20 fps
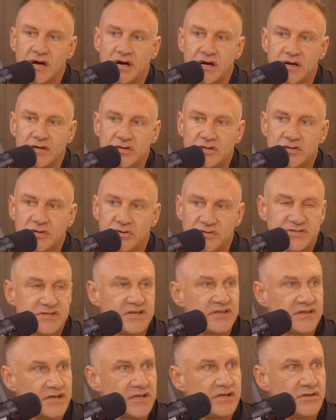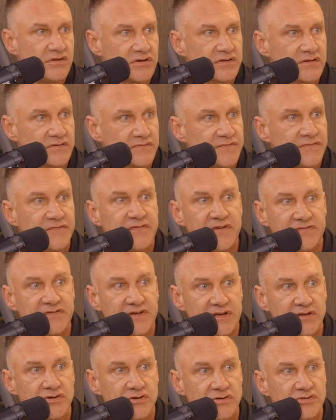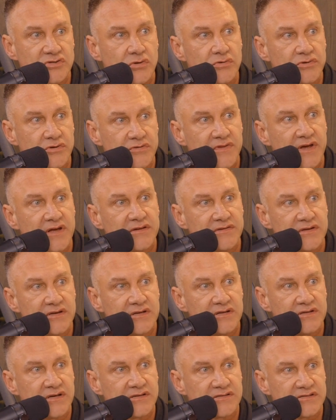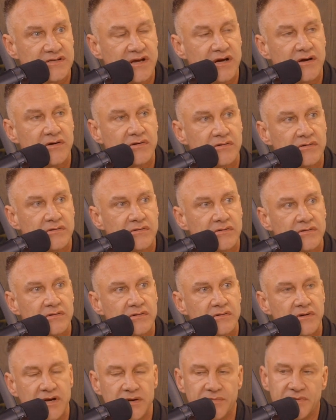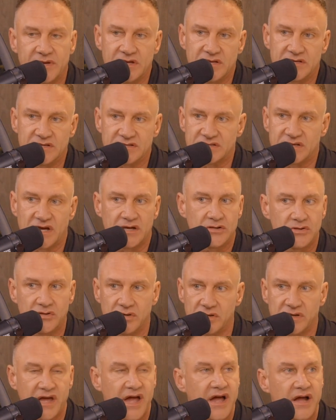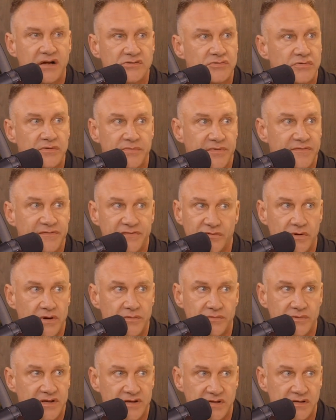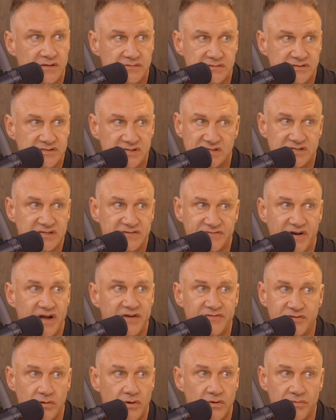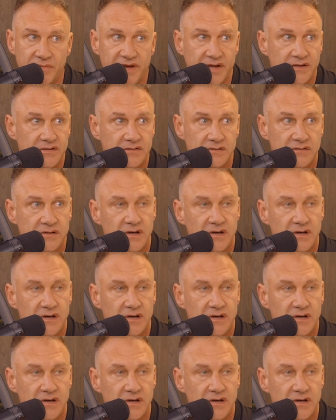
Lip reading: you'll see that he looked 15 years older then than he does now, right? I mean, he does not look, act, or perform like a 65-year-old man.